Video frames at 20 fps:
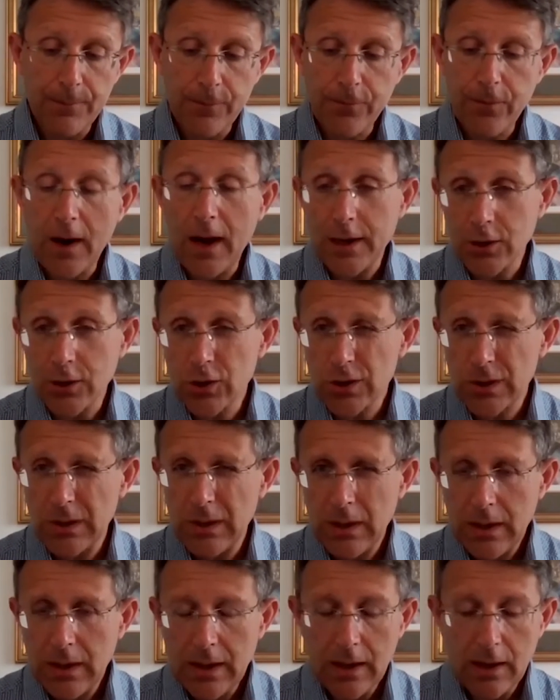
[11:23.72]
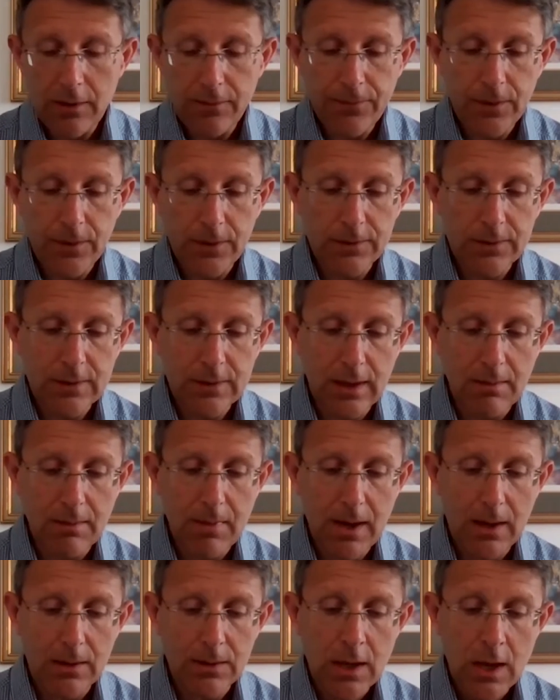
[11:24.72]
fresh first
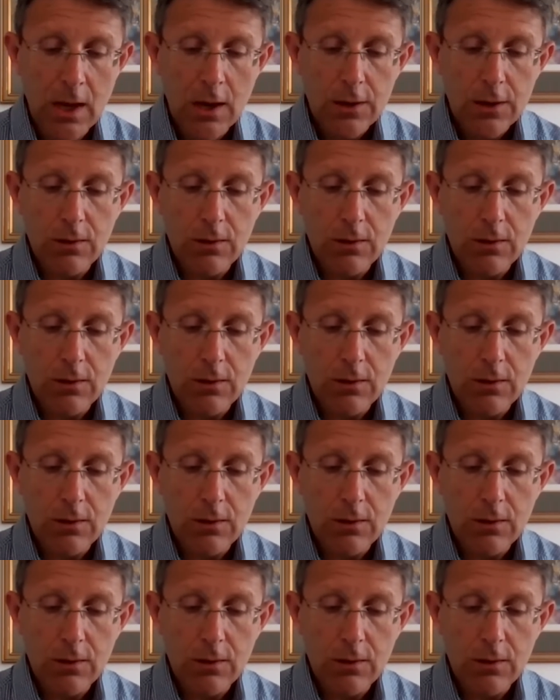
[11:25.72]
time out.